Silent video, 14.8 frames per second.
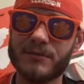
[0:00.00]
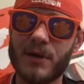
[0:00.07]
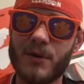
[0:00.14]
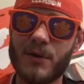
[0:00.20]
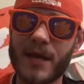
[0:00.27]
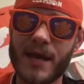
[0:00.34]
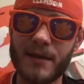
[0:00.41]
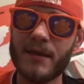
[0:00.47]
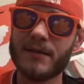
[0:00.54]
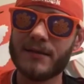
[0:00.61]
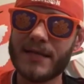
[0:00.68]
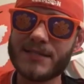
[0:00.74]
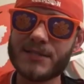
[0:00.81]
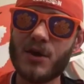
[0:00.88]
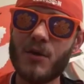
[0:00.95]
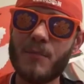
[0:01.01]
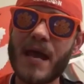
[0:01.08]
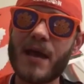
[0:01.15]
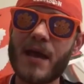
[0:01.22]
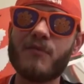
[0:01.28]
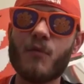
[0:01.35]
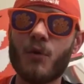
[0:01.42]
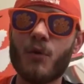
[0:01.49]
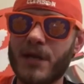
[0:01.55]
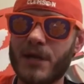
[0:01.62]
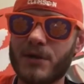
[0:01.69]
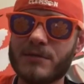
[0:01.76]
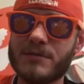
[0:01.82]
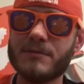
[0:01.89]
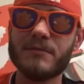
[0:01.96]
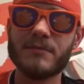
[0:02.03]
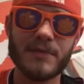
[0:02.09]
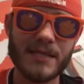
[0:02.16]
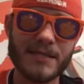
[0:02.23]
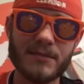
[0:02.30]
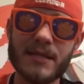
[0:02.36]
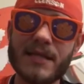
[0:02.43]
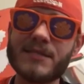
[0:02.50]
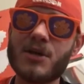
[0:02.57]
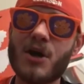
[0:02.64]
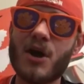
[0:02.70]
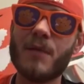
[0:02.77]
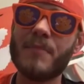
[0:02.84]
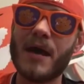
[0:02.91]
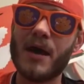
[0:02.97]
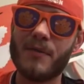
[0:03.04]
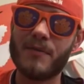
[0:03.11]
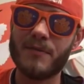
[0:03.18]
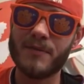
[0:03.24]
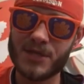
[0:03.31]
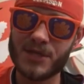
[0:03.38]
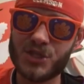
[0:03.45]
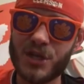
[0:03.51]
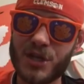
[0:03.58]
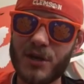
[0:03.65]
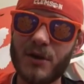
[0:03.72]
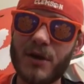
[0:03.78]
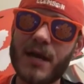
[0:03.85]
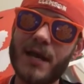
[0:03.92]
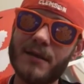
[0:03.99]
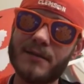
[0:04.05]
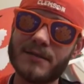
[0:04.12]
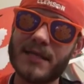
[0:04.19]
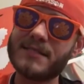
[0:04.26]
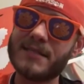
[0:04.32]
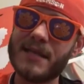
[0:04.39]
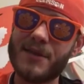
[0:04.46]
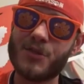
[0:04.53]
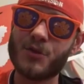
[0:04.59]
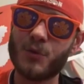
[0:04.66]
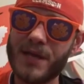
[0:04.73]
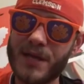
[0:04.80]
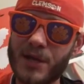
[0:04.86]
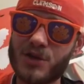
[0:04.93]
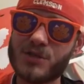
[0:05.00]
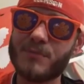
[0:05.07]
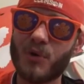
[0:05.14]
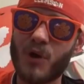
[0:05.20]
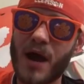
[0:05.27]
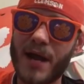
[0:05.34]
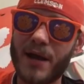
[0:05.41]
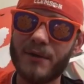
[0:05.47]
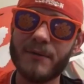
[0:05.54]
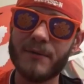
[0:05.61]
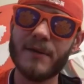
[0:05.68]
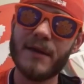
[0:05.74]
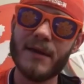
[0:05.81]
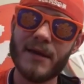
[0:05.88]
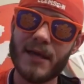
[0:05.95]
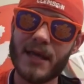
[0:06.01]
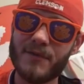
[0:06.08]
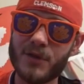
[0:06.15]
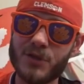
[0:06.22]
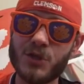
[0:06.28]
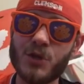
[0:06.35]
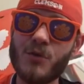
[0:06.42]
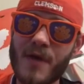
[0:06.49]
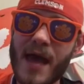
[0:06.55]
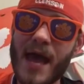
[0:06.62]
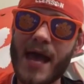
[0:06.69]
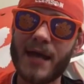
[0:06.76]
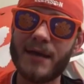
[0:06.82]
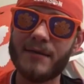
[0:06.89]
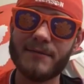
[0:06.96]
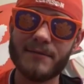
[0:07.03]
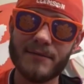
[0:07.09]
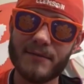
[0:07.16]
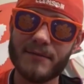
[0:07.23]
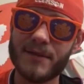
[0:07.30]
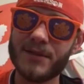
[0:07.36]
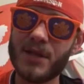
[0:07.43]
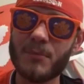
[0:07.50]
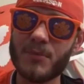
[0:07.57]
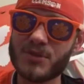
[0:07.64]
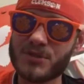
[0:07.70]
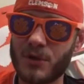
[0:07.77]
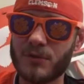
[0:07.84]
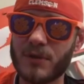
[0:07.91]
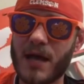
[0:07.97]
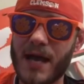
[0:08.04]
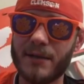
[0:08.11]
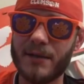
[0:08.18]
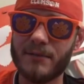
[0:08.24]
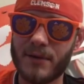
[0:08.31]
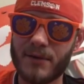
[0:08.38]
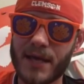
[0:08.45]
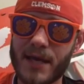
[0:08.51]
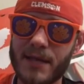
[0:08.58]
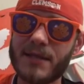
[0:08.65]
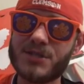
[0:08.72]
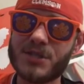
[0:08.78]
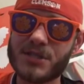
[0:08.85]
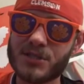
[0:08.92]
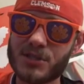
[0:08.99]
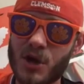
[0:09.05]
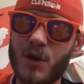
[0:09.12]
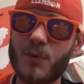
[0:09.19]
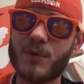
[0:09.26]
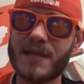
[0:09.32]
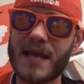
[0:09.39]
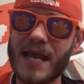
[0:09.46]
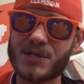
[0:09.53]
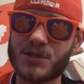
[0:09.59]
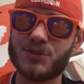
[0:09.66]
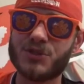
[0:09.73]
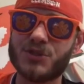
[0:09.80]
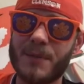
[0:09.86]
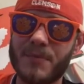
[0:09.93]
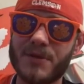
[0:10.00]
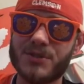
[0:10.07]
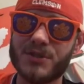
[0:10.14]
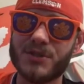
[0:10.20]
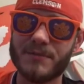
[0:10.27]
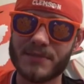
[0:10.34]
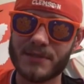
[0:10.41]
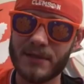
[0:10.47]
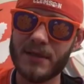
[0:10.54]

okay? Let's go back 4 years. Let's talk about this year and, let's say, 3 years prior. If you do that, the numbers don't lie, okay? Let's just start with national championships.